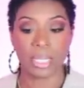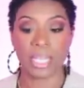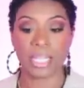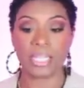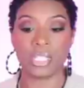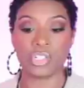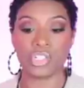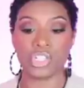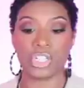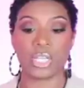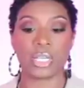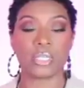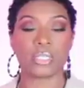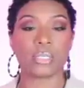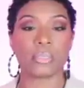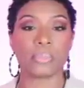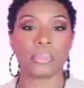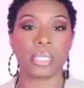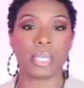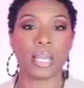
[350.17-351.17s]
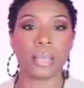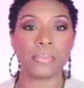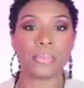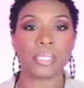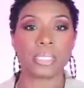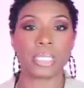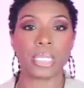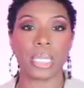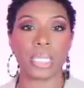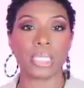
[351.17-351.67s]
And then she has up top
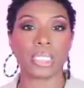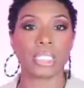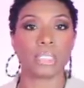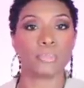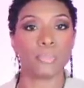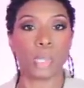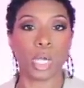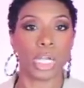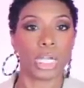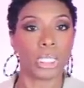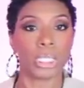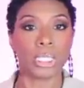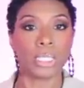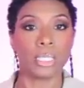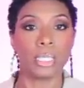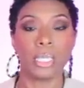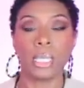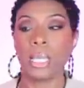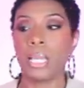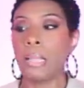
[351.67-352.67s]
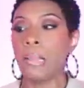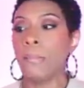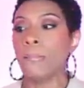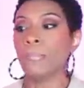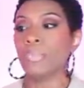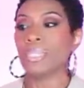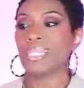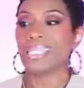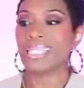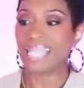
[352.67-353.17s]
this kind of sparkly
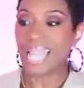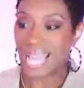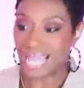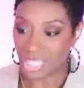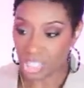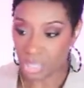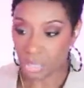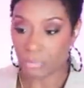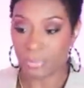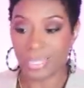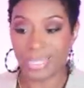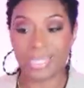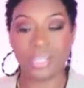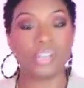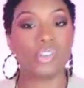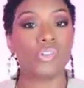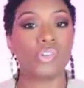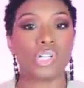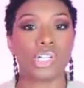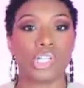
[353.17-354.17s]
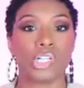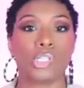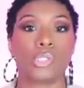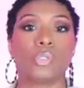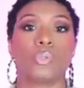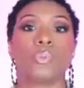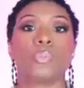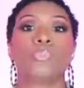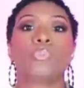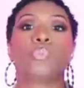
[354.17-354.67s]
bedazzlement going
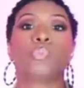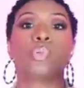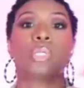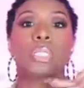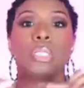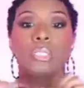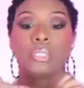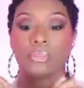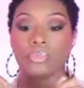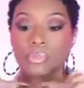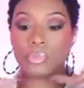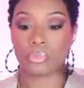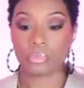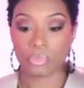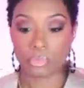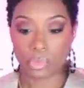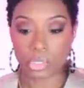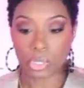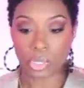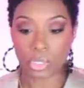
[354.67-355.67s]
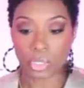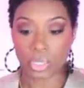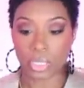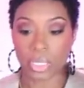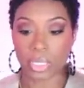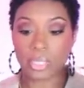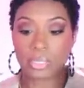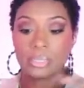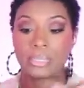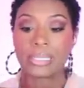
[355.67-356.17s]
on with the
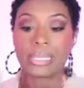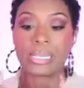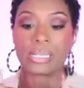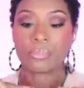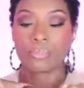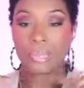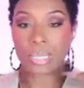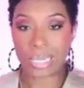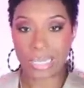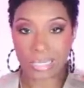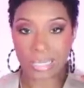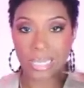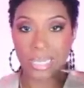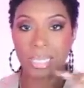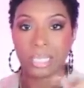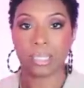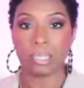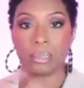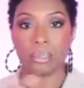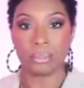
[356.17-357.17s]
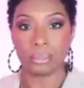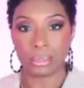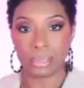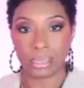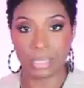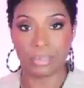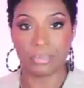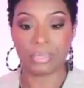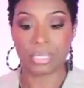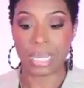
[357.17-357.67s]
turtleneck slash mock neck long
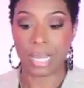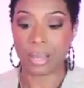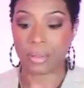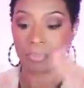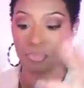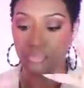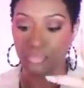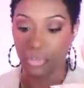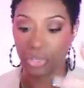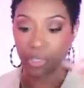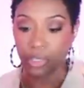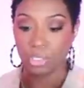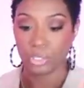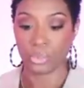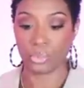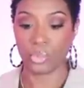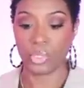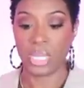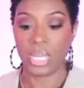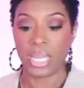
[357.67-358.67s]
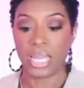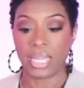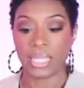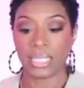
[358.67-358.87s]
sleeve top. Very cute.